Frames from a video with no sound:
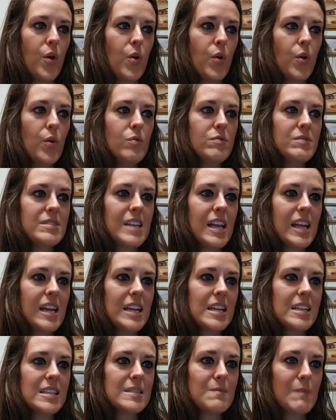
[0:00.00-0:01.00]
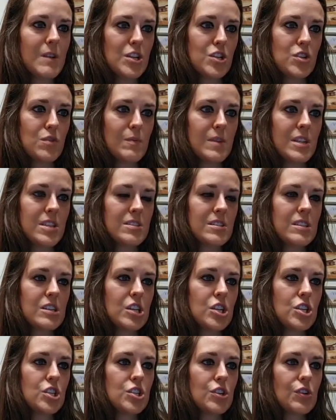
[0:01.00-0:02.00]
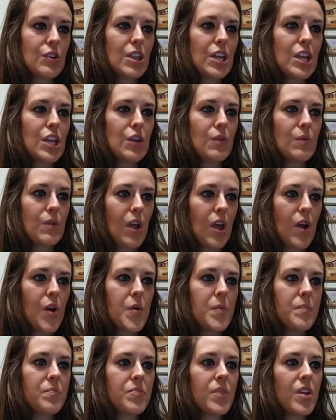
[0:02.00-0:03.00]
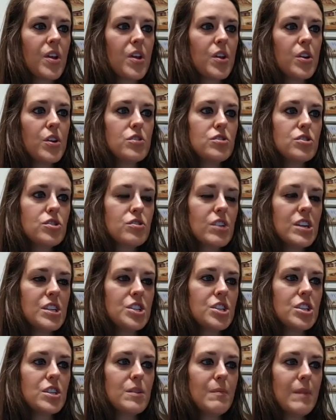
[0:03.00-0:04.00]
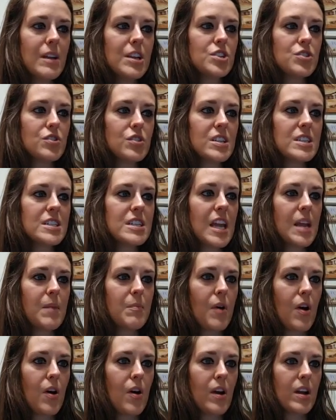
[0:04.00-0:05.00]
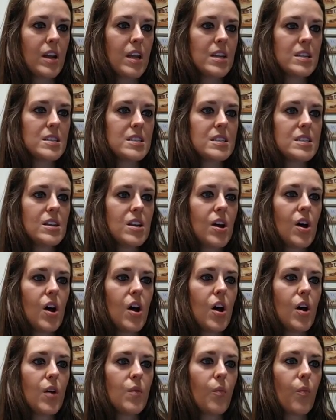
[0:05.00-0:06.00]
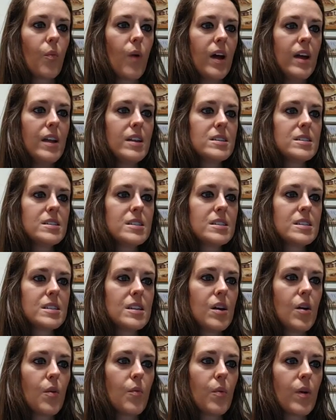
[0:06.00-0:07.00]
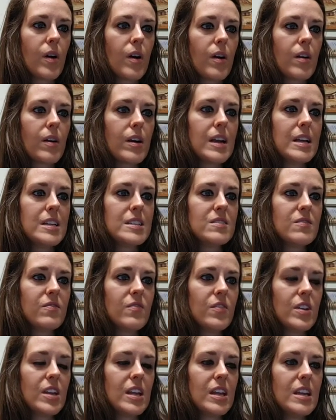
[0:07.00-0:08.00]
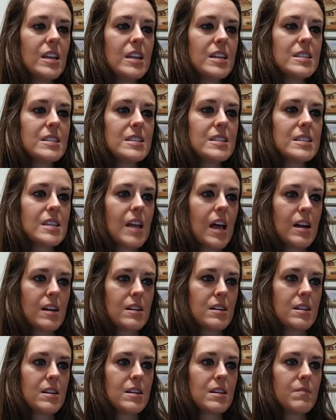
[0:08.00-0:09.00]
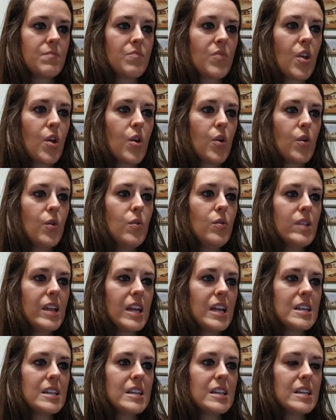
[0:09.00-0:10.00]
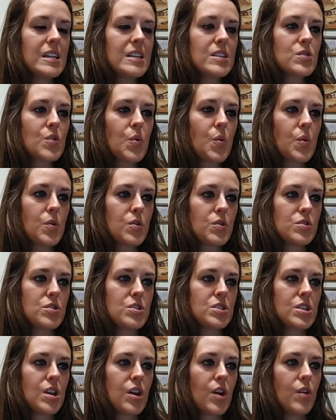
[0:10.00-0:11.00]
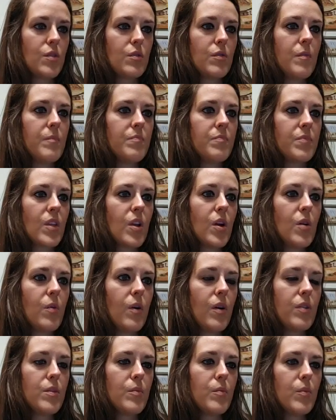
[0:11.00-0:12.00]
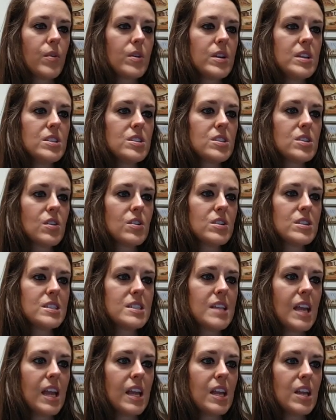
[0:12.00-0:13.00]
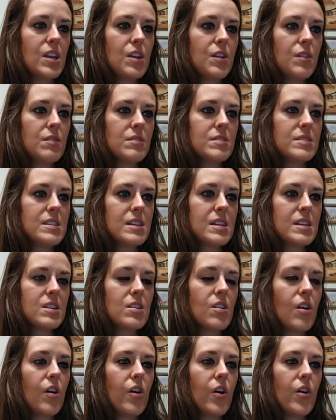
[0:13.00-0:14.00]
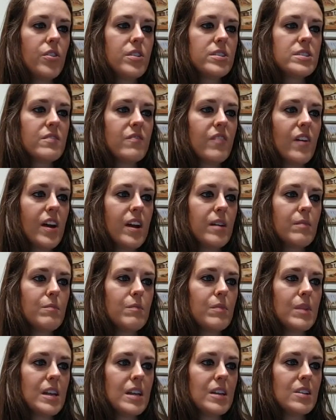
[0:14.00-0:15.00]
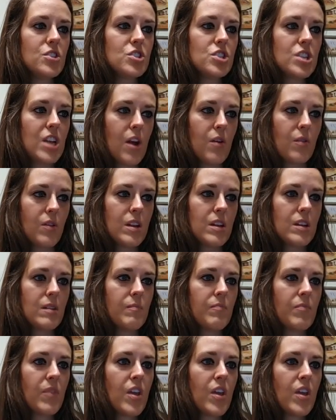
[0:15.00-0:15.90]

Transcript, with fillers: Who said its measurements? Surely you know. Who stretched a measuring tape on it? On what uh, were its footing sunk? Who landed its cornerstone? While the morning stars sang in unison and all the divine beings shouted,